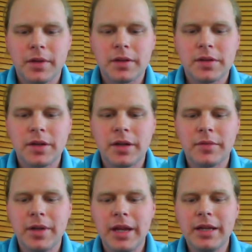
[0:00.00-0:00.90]

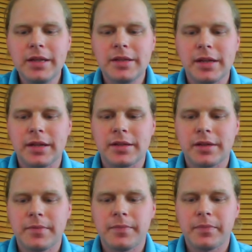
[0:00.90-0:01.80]
Psalm 86,
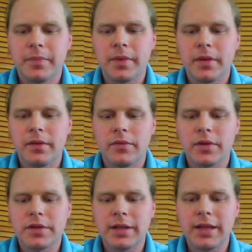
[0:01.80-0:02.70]

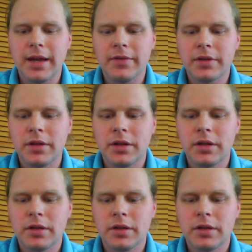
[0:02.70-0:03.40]
verse 11